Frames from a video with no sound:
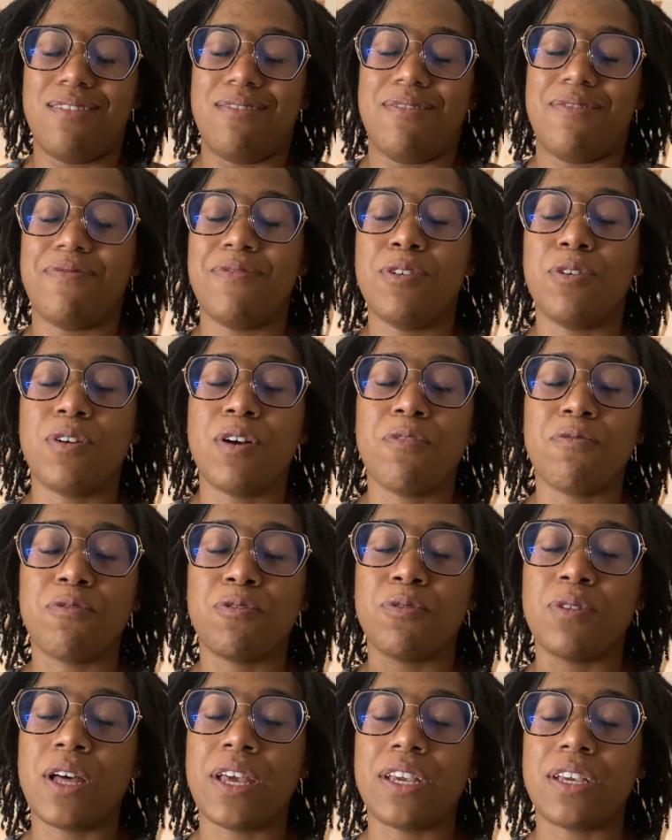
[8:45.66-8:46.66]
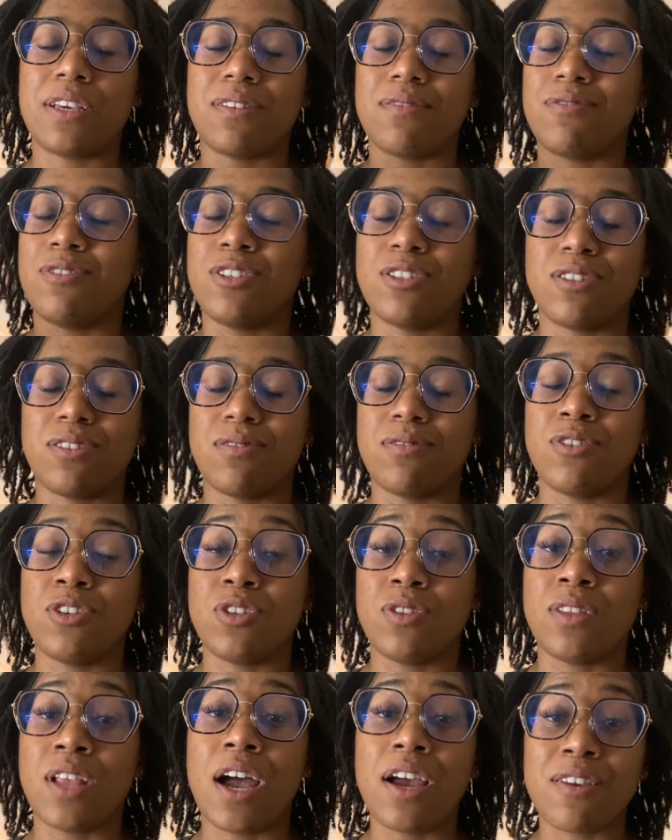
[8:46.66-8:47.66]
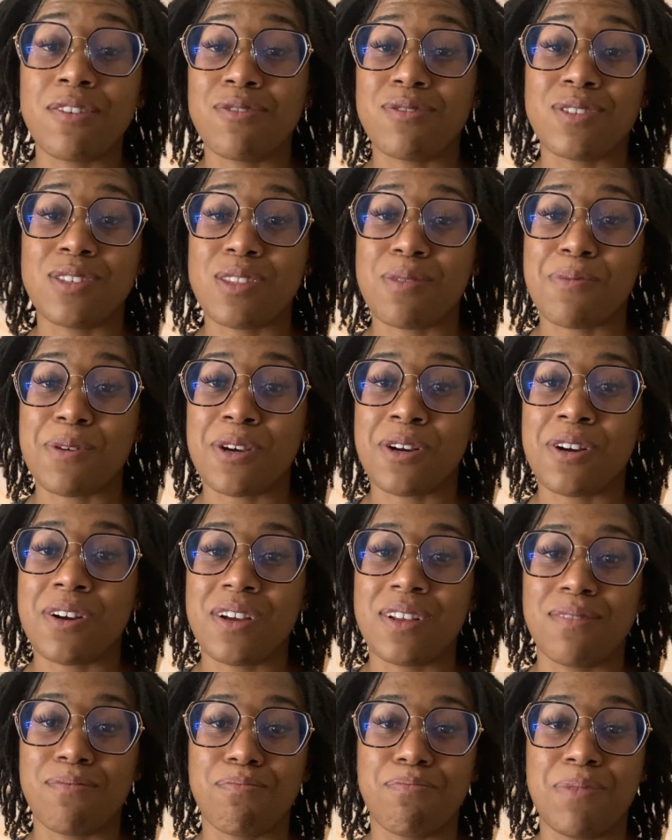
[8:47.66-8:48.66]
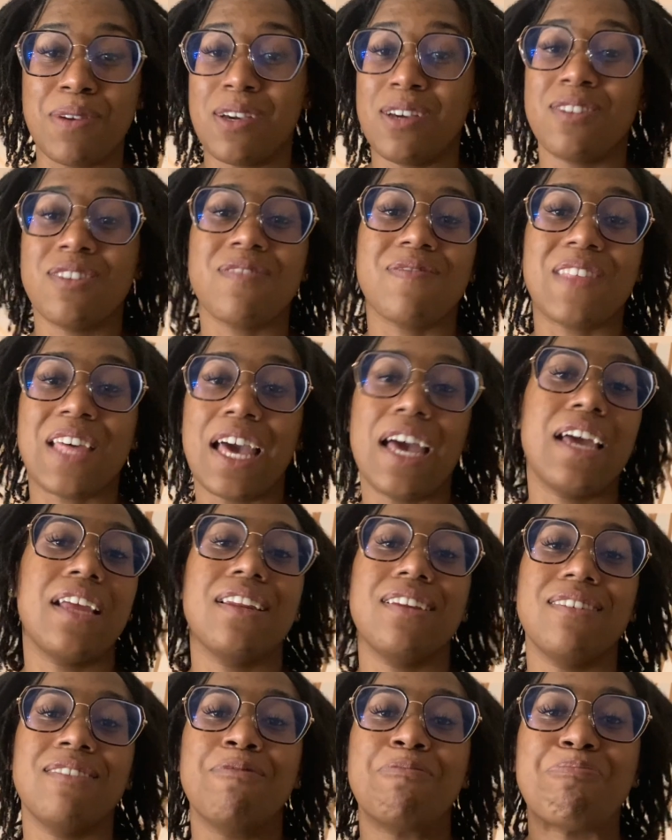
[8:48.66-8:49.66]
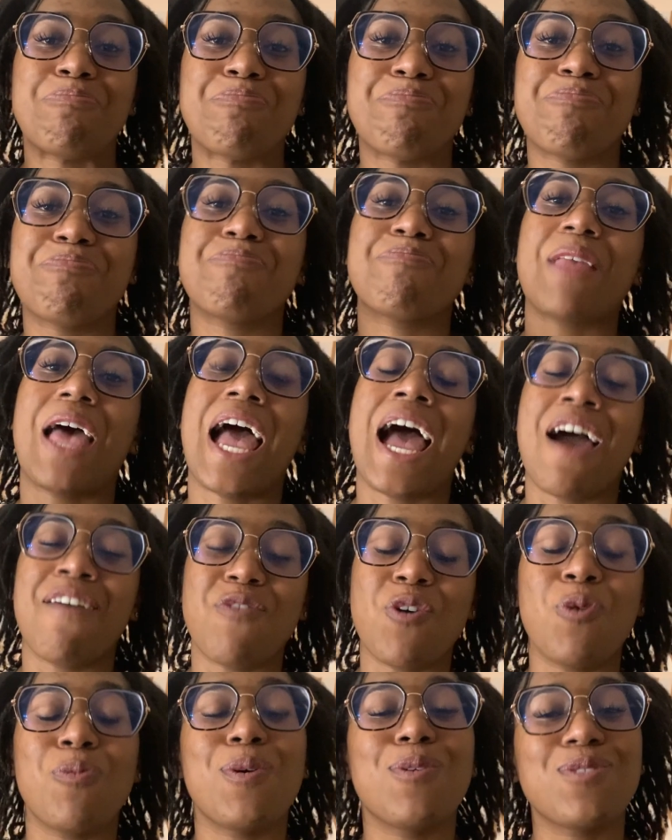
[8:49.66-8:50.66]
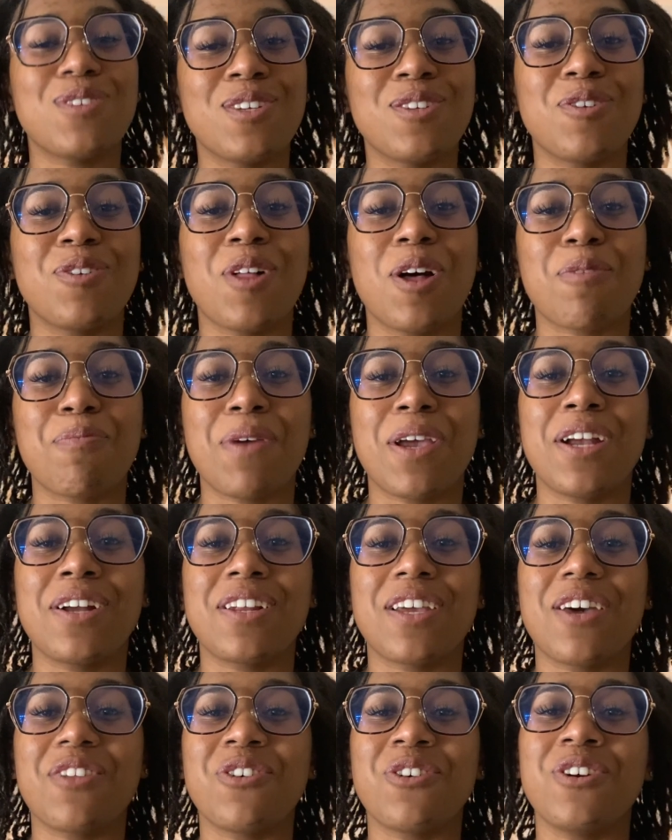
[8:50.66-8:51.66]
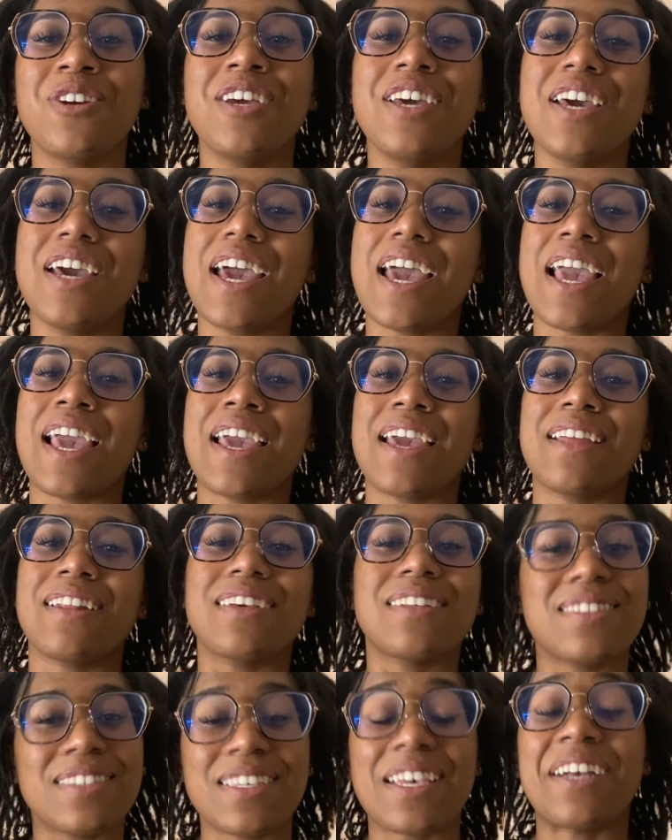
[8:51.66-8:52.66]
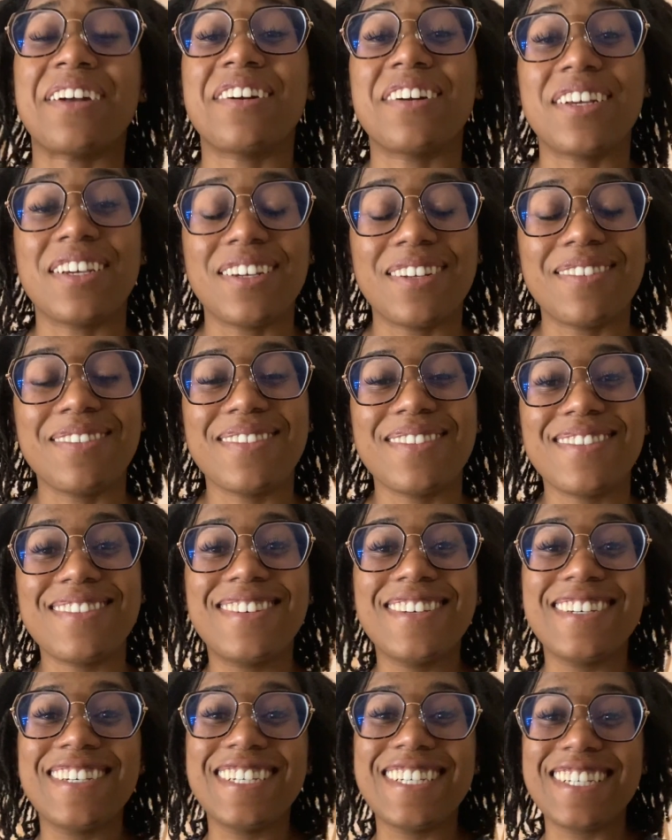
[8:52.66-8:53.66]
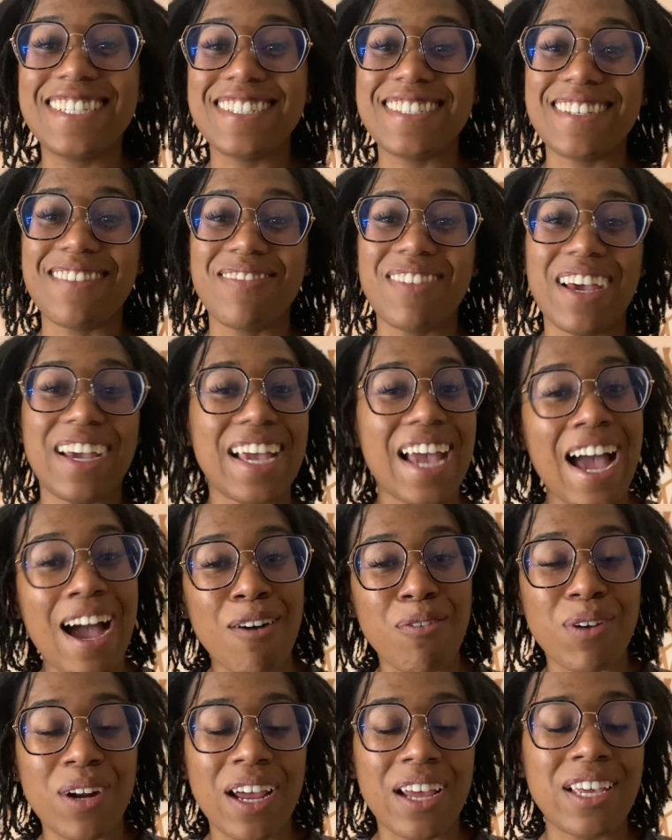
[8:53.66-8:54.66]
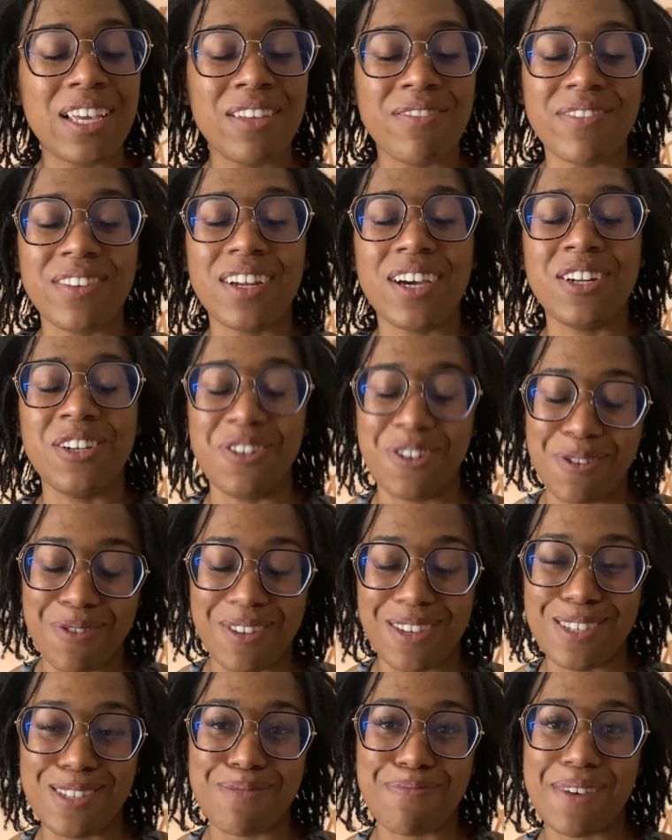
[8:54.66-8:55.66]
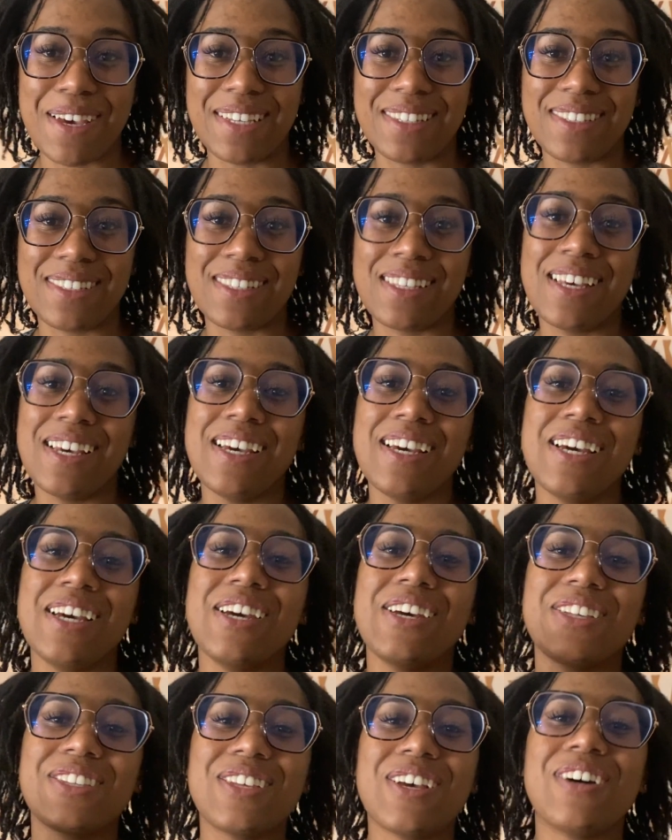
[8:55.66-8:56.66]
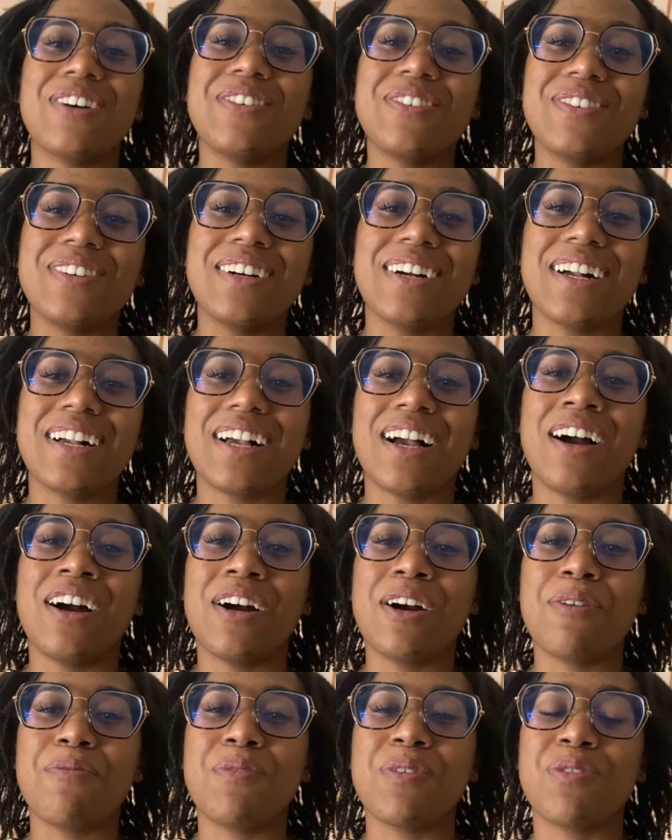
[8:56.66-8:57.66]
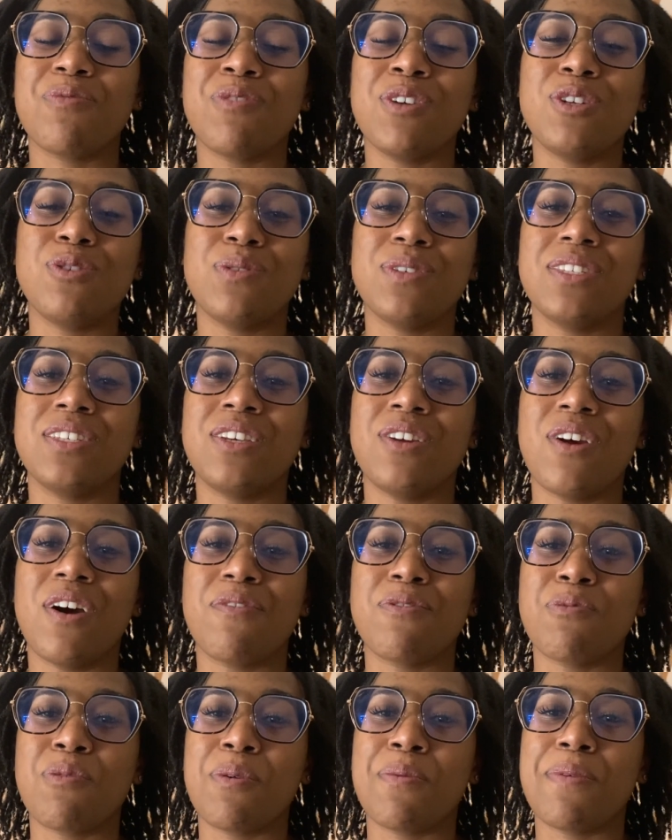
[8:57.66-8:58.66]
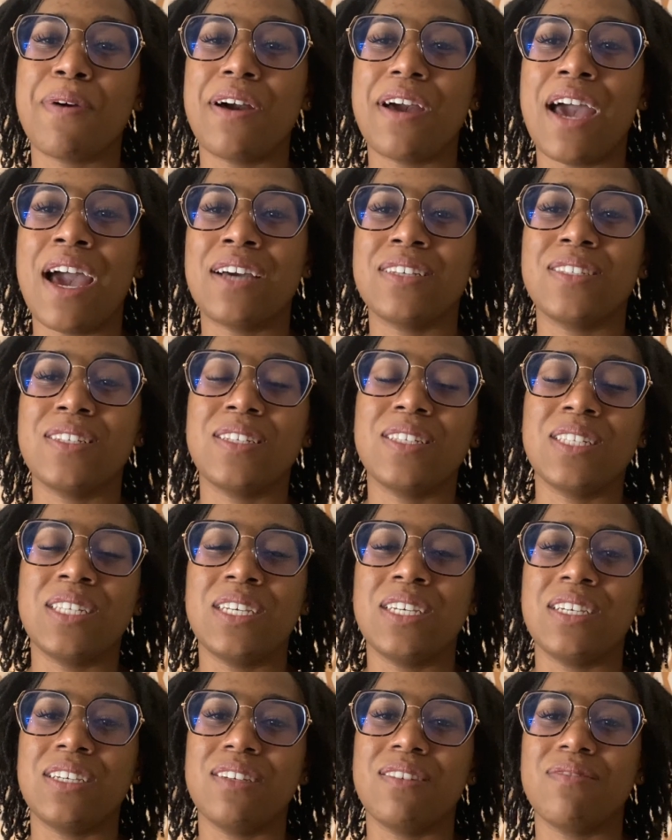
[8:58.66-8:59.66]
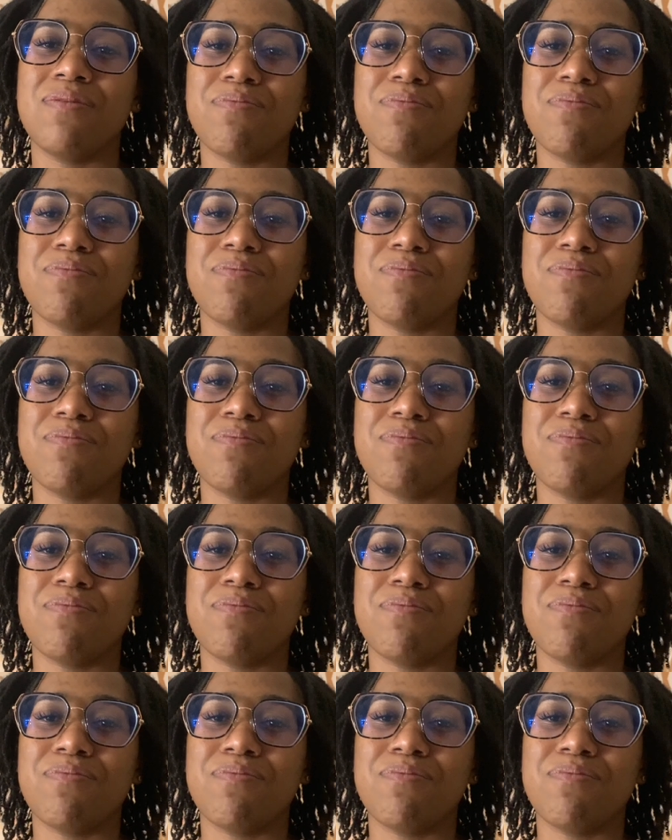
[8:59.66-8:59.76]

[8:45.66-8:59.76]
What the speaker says: feel comfortable like just not using the mirror, and because of that, I've almost interlocked my hair together, and it's scary because I'm like, how would I even undo this mess? So with retwisting, you don't have to worry about accidentally